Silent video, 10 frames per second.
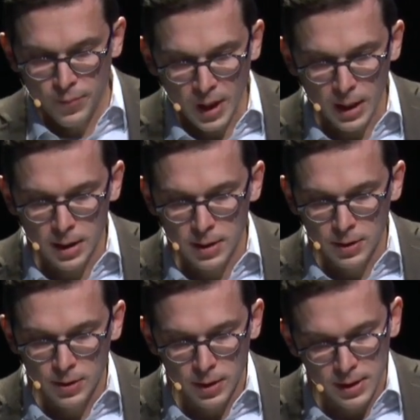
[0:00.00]
a
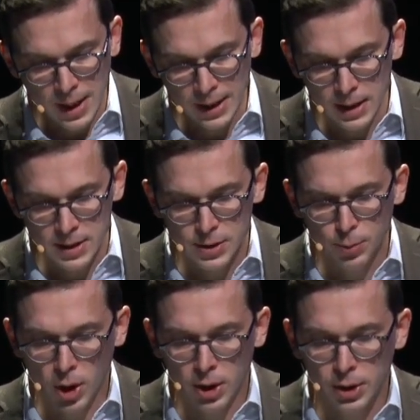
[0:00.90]
slightly
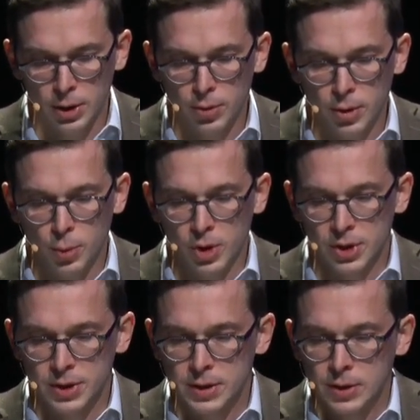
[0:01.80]
smaller ewer which
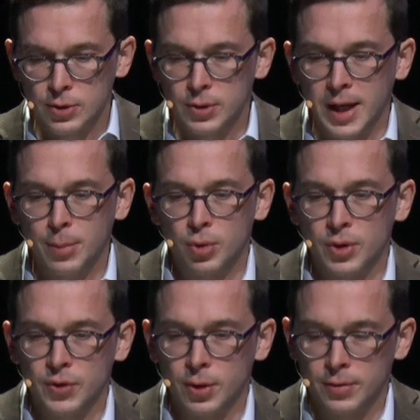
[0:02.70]
is today
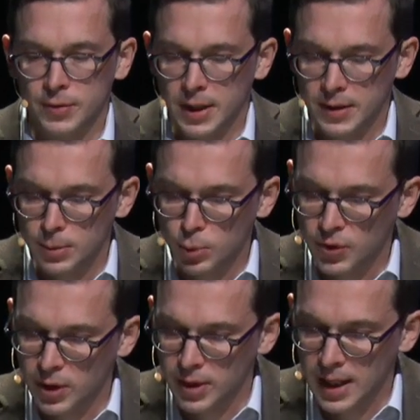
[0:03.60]
preserved at the
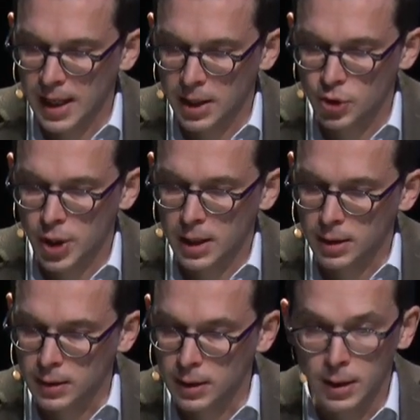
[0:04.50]
Museo degli
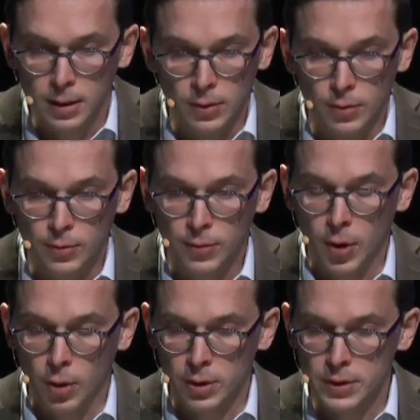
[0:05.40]
Argenti in
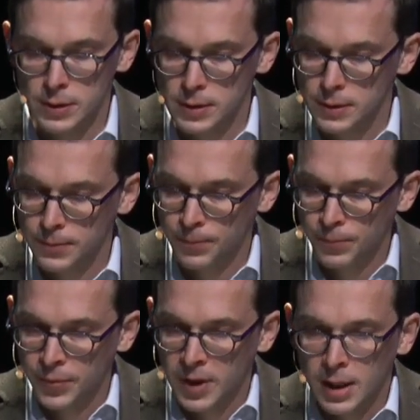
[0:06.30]
Florence.
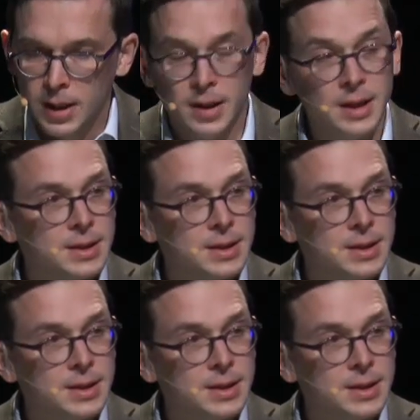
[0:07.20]
This